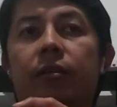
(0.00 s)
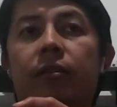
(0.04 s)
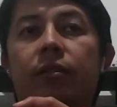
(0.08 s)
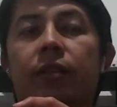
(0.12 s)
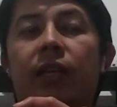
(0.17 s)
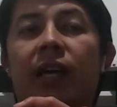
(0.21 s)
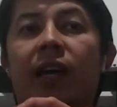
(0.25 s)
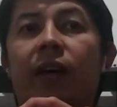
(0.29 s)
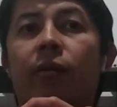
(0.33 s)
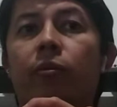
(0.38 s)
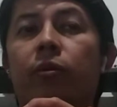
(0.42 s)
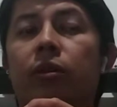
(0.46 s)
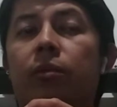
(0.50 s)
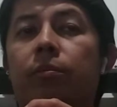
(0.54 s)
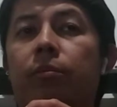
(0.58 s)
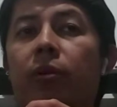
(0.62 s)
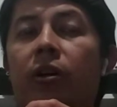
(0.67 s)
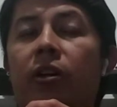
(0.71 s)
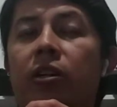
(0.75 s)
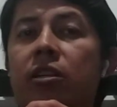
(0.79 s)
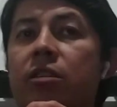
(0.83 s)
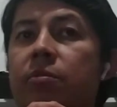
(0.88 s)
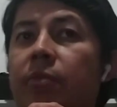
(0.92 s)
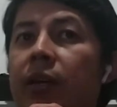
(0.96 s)
down with
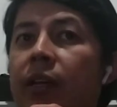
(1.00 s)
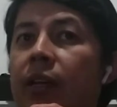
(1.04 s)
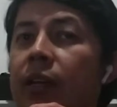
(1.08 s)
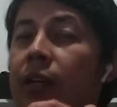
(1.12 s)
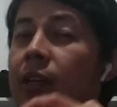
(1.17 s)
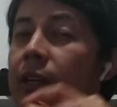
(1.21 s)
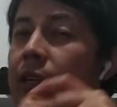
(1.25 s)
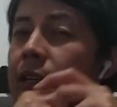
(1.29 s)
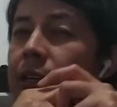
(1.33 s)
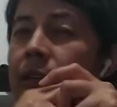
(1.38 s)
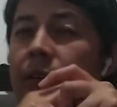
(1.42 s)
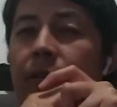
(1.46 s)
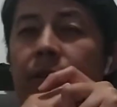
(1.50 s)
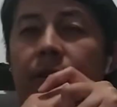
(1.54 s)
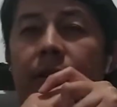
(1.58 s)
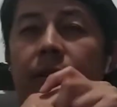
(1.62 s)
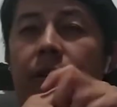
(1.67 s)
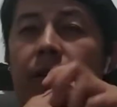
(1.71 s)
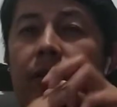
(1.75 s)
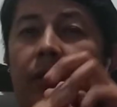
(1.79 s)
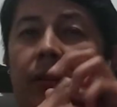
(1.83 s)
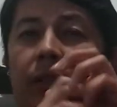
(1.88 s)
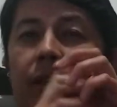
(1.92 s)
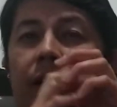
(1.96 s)
punishment. Like he
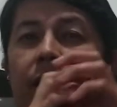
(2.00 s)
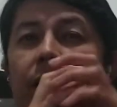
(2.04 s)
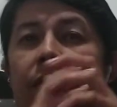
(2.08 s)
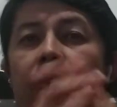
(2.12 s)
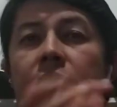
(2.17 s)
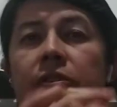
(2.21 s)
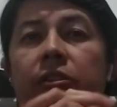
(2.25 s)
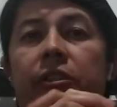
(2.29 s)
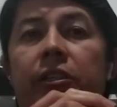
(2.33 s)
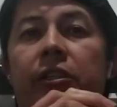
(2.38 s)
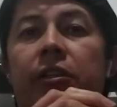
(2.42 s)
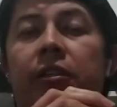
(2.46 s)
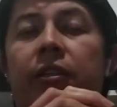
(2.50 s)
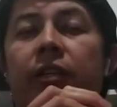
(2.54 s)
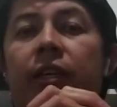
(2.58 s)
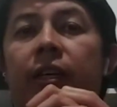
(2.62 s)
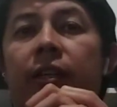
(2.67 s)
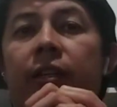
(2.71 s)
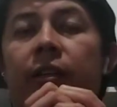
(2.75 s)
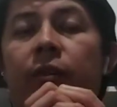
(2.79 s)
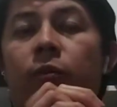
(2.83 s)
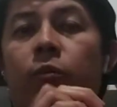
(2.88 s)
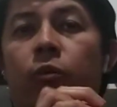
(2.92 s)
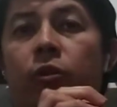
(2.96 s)
didn't consider that
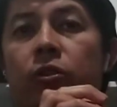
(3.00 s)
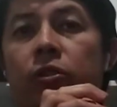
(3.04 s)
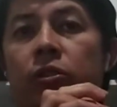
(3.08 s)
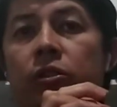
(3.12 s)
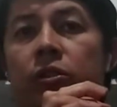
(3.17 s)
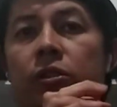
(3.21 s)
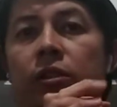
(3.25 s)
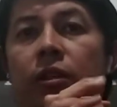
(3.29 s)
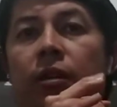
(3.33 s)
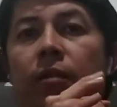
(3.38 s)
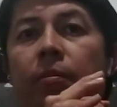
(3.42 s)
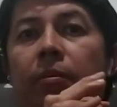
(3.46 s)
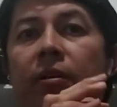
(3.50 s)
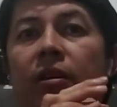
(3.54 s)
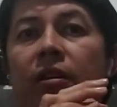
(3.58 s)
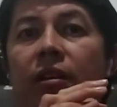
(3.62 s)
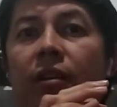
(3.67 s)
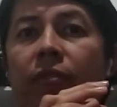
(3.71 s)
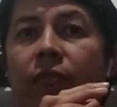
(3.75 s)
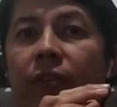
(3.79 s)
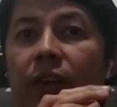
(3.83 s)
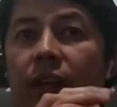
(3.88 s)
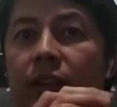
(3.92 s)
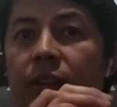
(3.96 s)
it was very
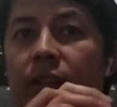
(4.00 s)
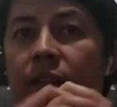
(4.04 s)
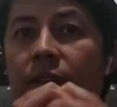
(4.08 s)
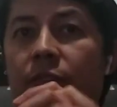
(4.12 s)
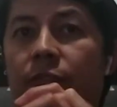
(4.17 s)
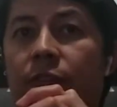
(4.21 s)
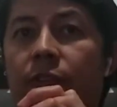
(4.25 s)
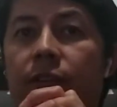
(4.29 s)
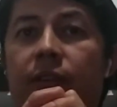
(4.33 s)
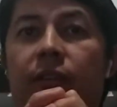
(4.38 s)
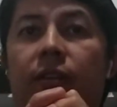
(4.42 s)
effective.